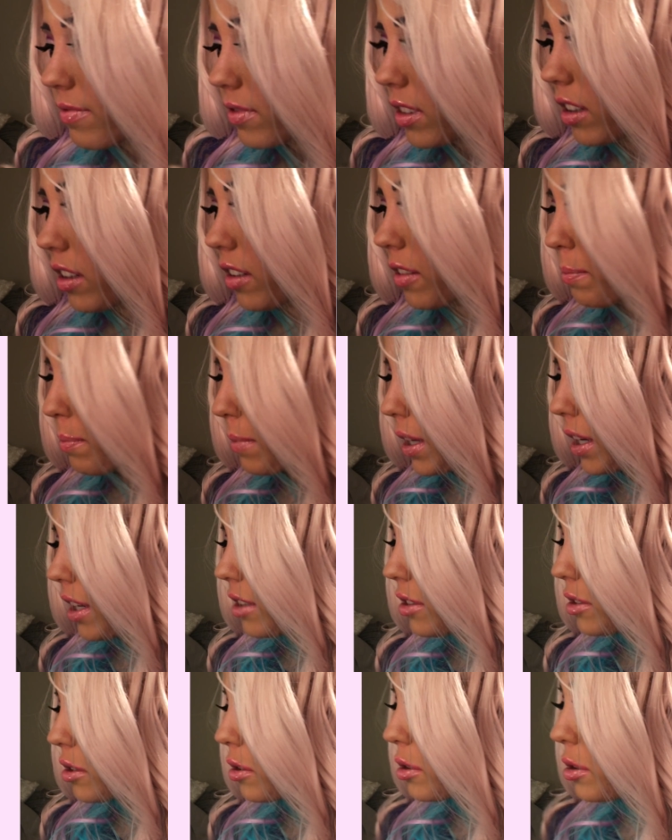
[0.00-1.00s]
Ugh, my
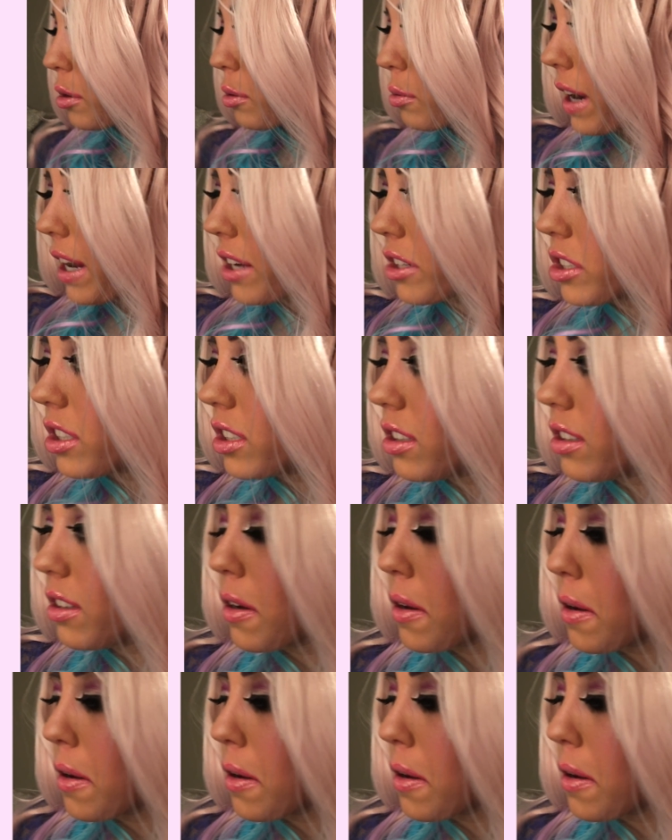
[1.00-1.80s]
nails are so ratchet.